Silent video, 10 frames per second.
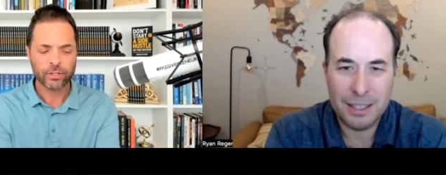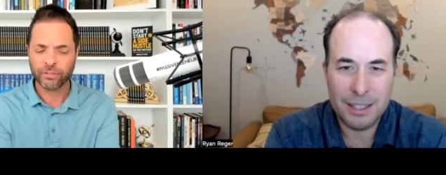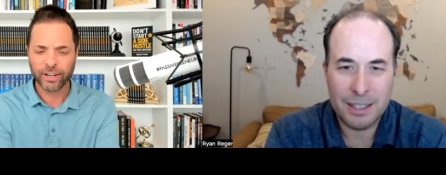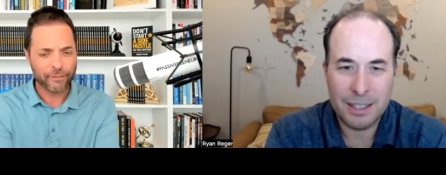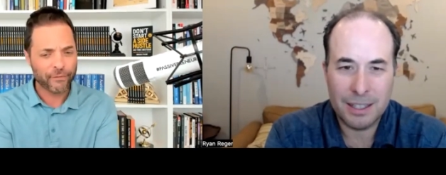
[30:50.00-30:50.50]
Speaker 1: it's
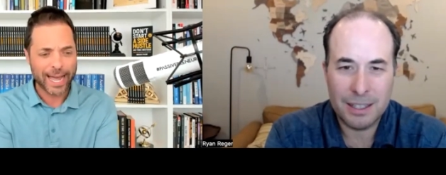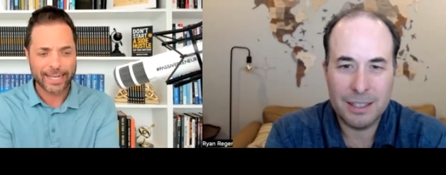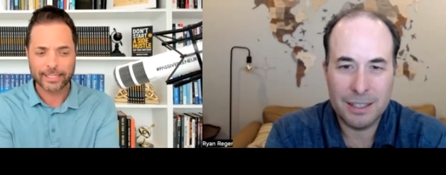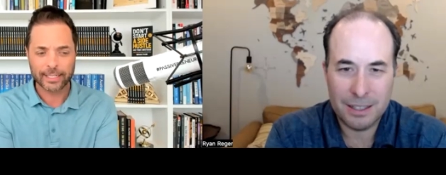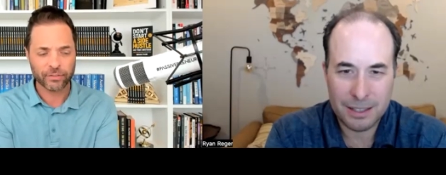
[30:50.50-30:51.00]
very
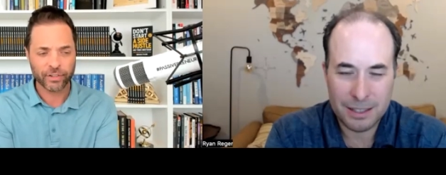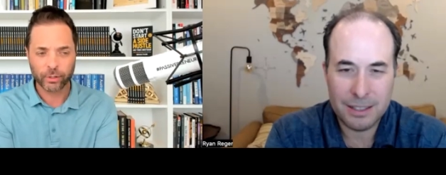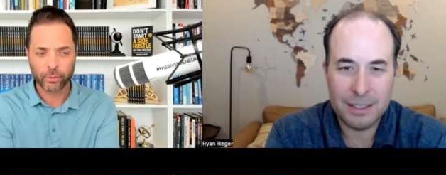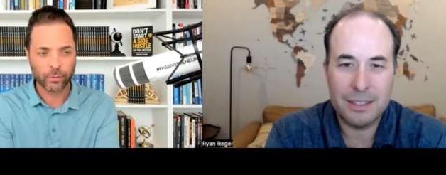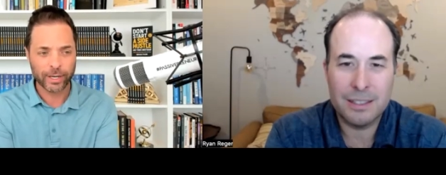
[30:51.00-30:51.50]
fast. It's a very
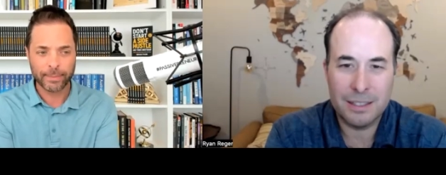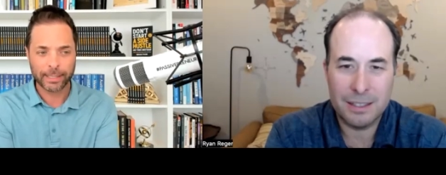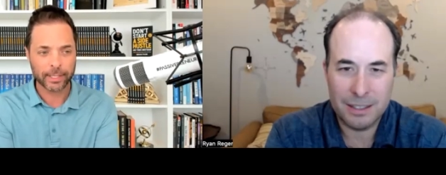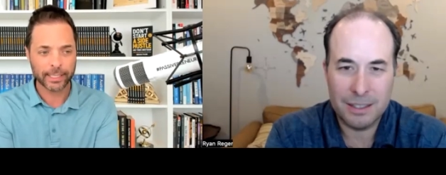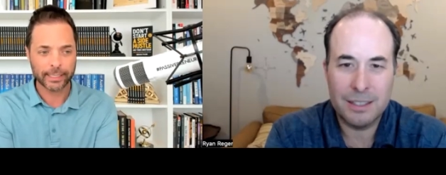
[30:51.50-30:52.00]
quick way to make
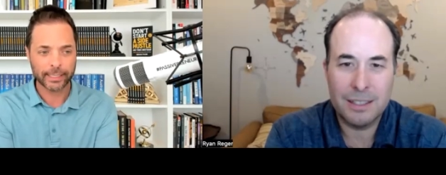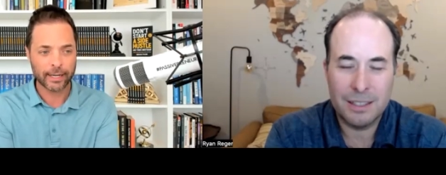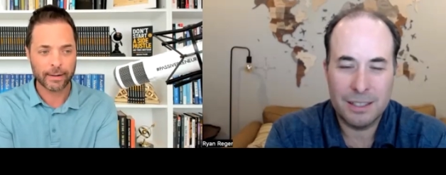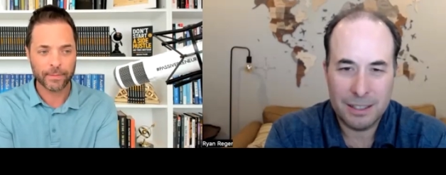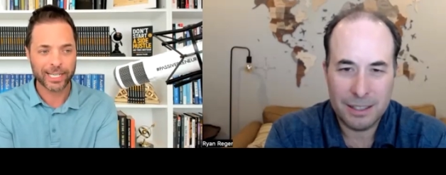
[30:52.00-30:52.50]
money,
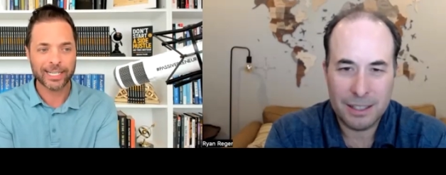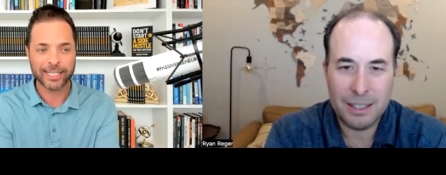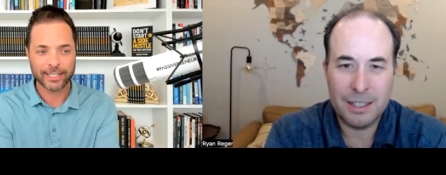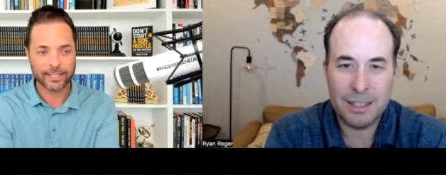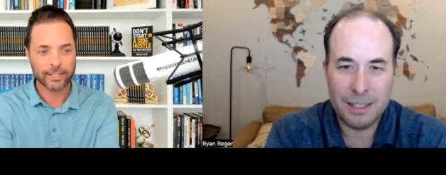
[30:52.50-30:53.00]
um, and it
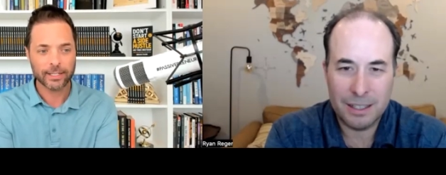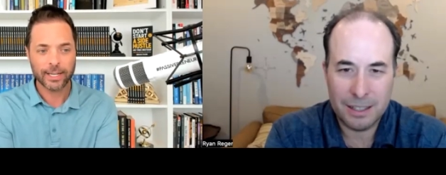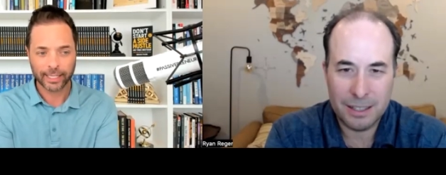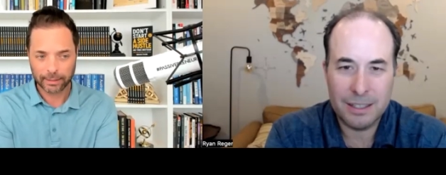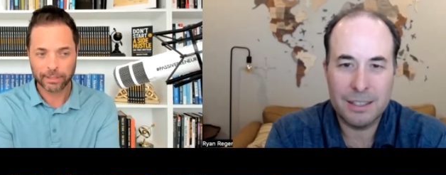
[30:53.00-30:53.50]
yeah. is
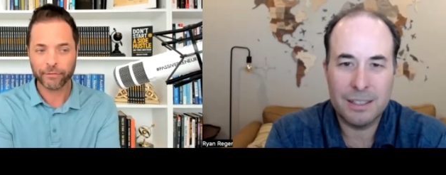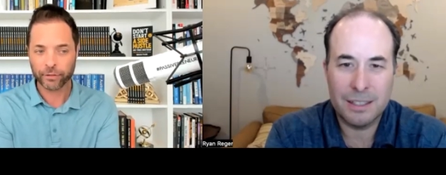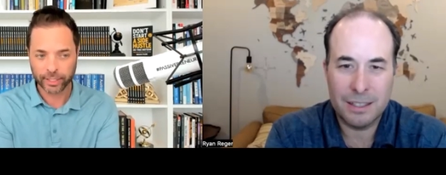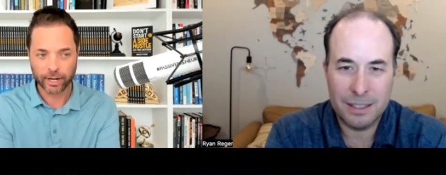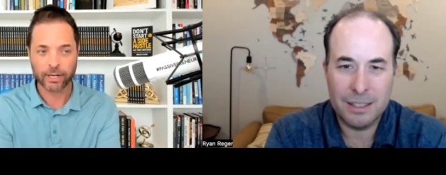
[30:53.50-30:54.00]
it can be
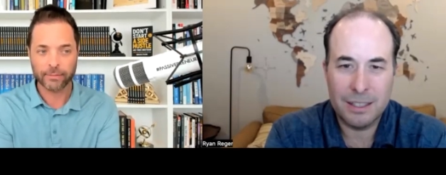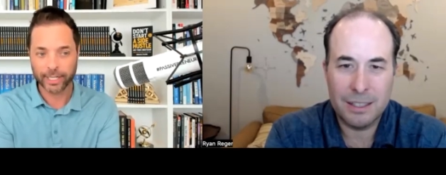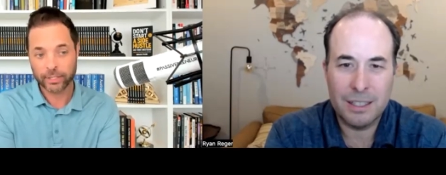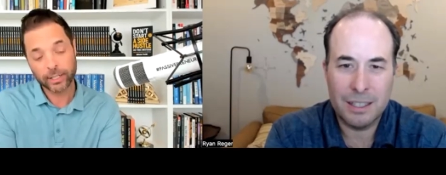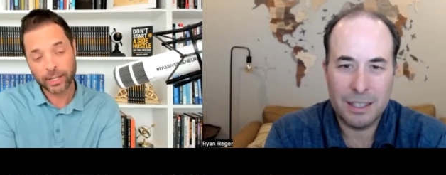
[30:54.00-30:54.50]
fully automated.
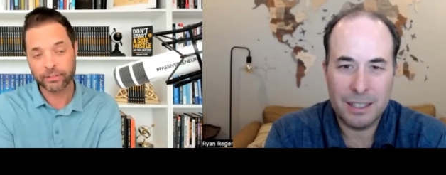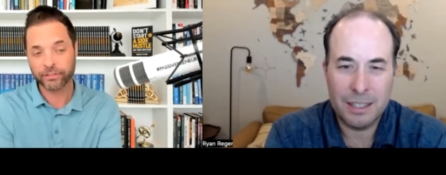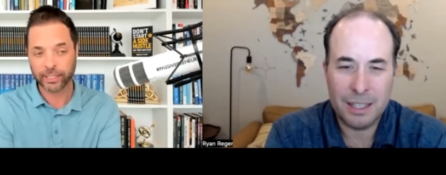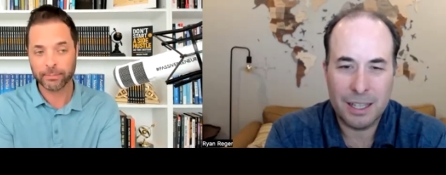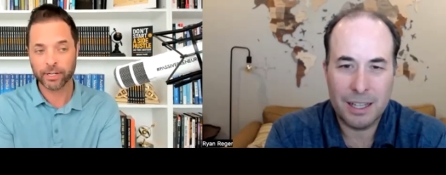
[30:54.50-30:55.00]
So I love
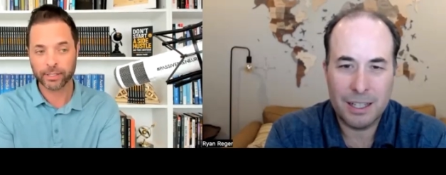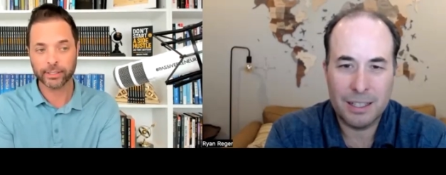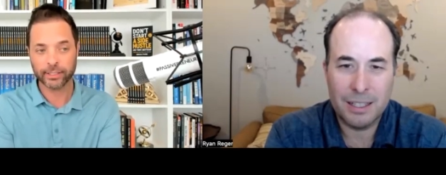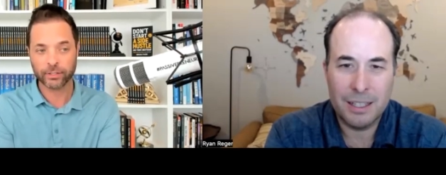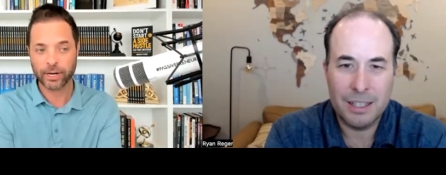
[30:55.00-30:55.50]
affiliate marketing. Yeah.
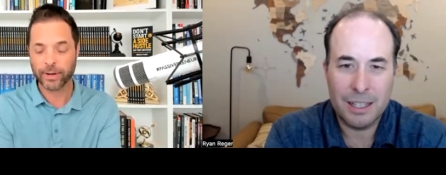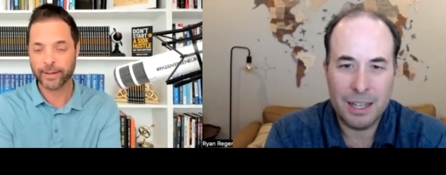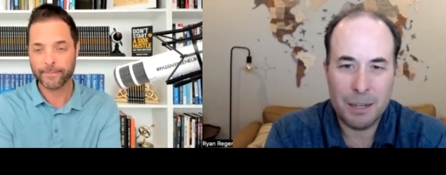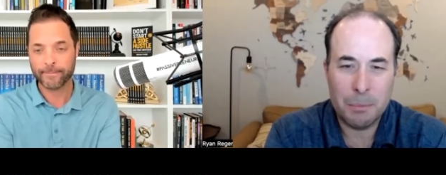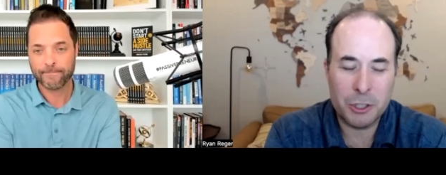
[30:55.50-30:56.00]
It's a great way.
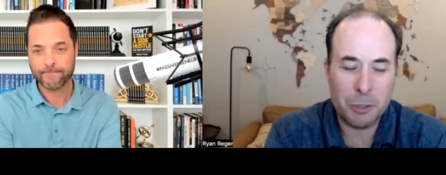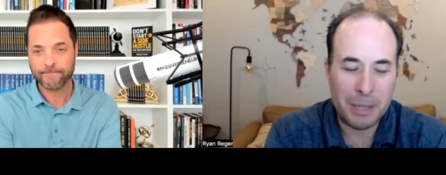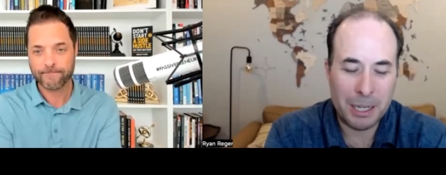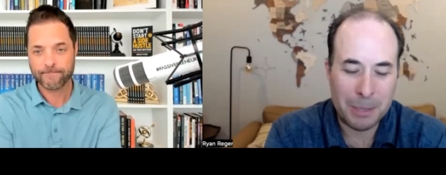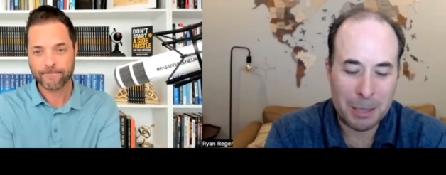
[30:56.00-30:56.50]
Yeah,
Speaker 2: but your
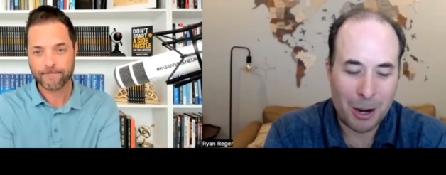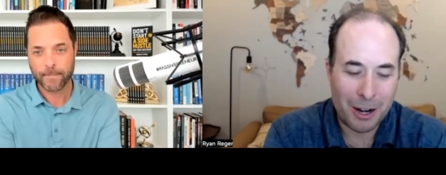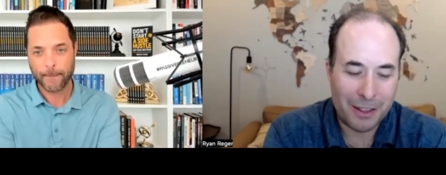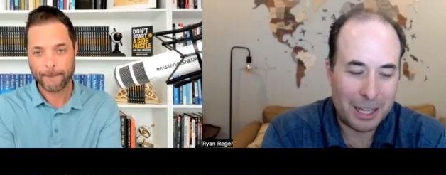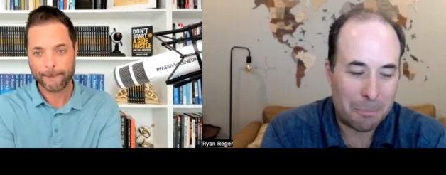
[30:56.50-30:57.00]
B and B
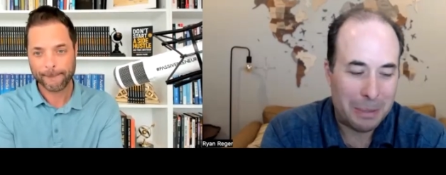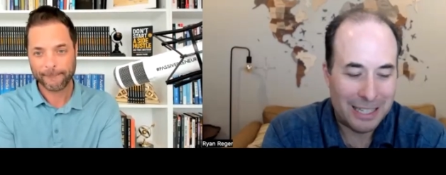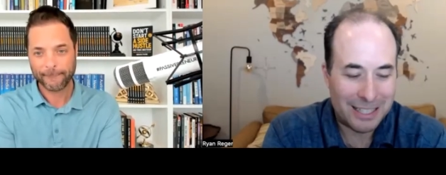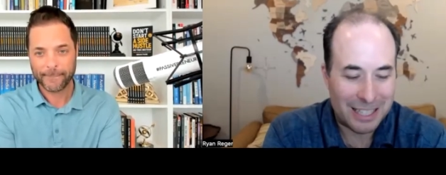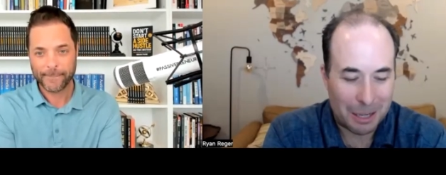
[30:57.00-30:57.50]
model I think
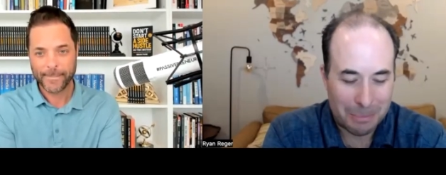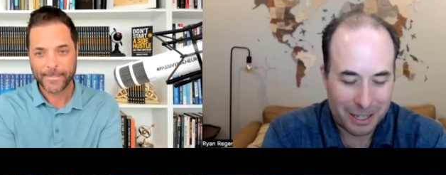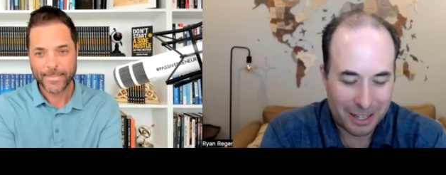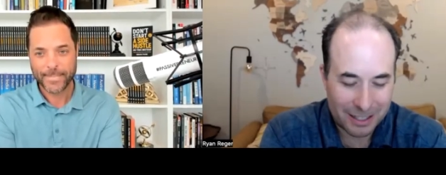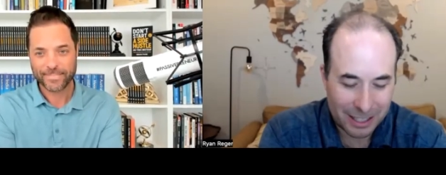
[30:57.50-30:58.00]
beats that
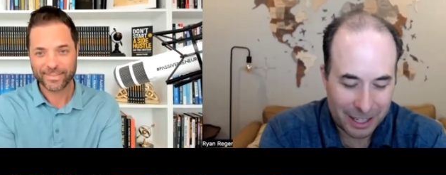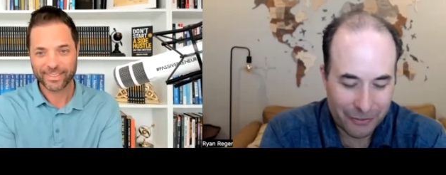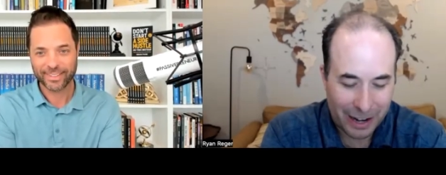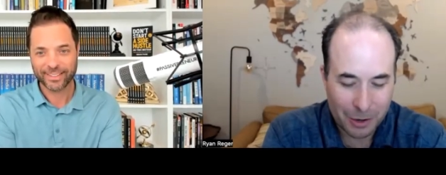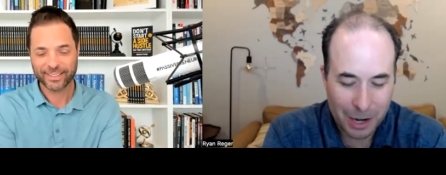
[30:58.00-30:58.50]
because
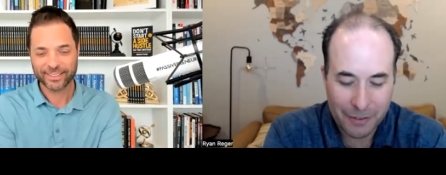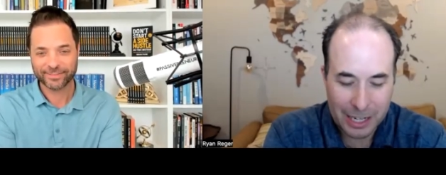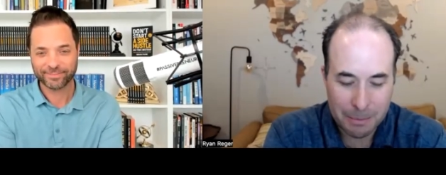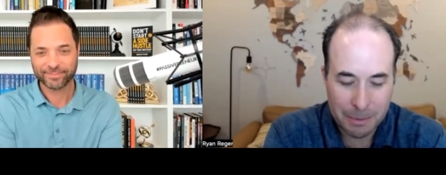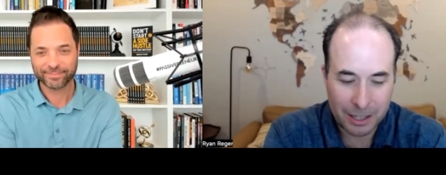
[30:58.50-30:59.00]
if I don't have an
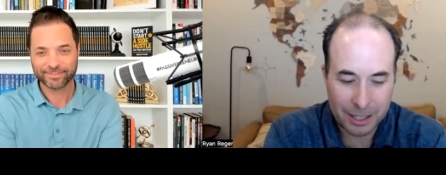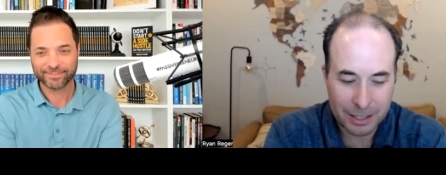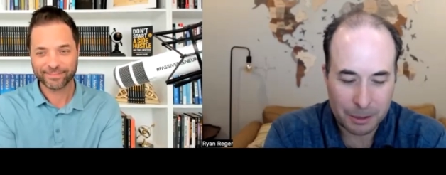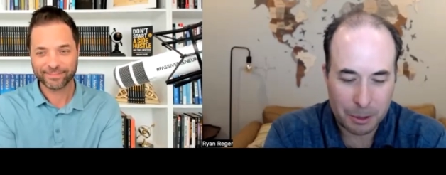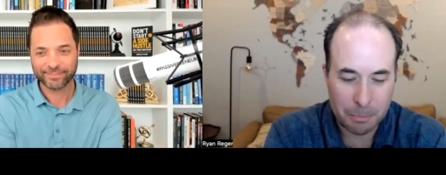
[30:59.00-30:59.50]
email
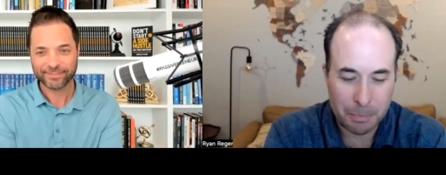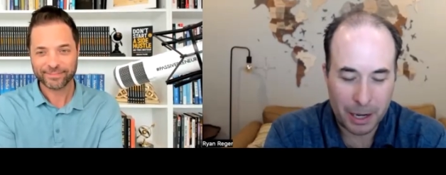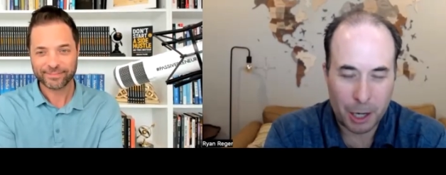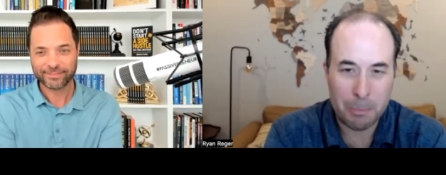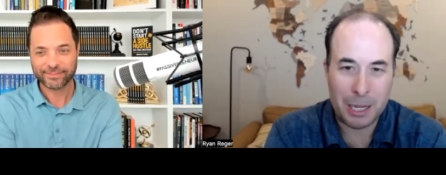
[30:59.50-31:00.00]
list, like the
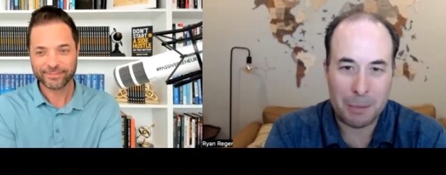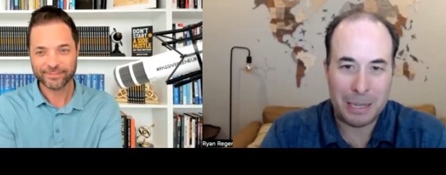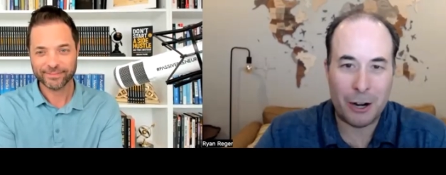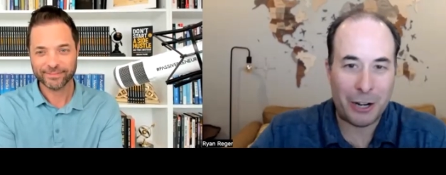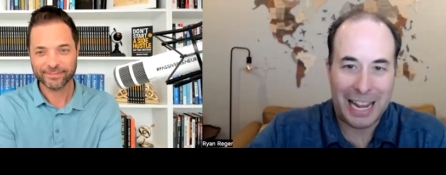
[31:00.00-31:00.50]

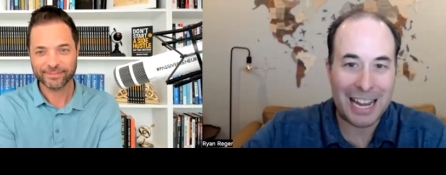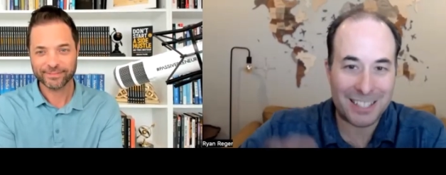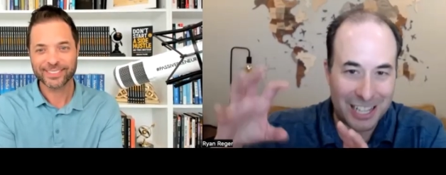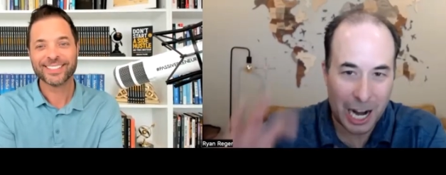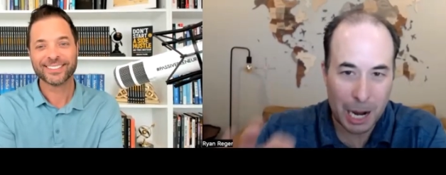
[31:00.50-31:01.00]
Airbnb already has the